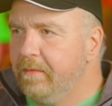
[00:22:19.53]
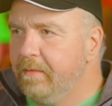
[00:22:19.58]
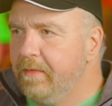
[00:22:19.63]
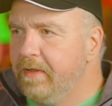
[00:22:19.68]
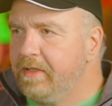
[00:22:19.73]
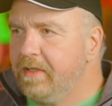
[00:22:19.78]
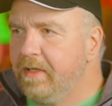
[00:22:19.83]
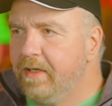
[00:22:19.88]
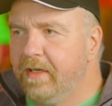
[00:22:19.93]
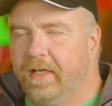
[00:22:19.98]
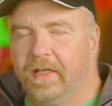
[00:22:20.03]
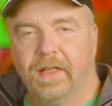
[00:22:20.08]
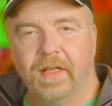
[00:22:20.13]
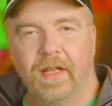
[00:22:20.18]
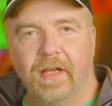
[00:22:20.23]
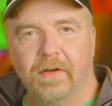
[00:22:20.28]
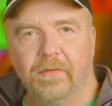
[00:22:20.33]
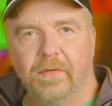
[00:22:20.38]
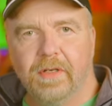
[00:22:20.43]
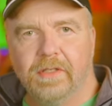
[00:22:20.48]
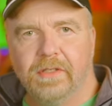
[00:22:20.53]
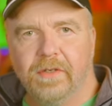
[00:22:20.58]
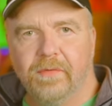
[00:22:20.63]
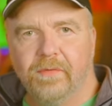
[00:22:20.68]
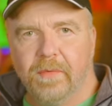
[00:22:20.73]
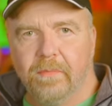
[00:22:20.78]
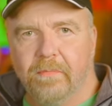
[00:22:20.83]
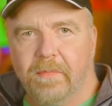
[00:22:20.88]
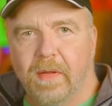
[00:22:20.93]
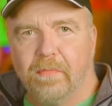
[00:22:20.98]
It's going to get the address
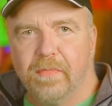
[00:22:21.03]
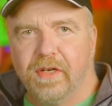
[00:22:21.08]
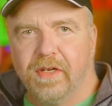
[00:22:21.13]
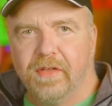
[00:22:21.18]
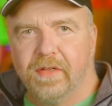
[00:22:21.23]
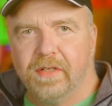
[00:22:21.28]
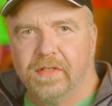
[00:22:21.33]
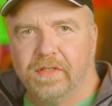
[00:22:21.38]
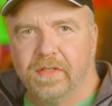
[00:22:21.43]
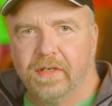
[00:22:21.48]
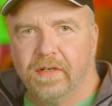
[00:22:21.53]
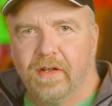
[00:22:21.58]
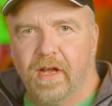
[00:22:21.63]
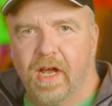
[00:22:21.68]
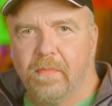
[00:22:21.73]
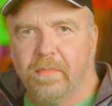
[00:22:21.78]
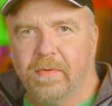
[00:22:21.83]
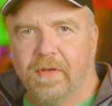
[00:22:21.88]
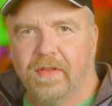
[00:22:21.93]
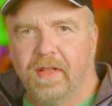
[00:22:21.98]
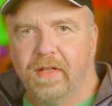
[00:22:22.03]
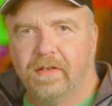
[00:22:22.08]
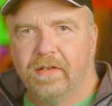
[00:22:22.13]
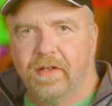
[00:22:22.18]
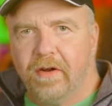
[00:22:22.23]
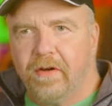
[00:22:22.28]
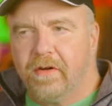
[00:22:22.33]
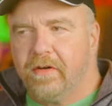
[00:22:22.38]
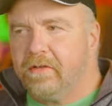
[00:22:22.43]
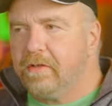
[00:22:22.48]
from memory that it's going to copy that
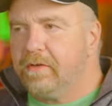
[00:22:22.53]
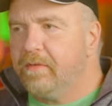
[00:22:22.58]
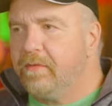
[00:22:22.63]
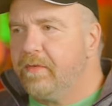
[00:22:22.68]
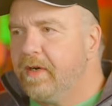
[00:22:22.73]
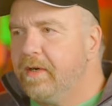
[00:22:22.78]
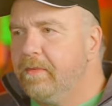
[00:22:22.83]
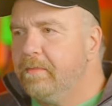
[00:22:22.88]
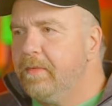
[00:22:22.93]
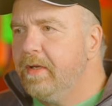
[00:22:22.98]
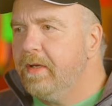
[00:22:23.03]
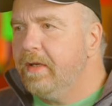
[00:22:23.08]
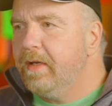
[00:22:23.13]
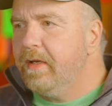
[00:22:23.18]
character from.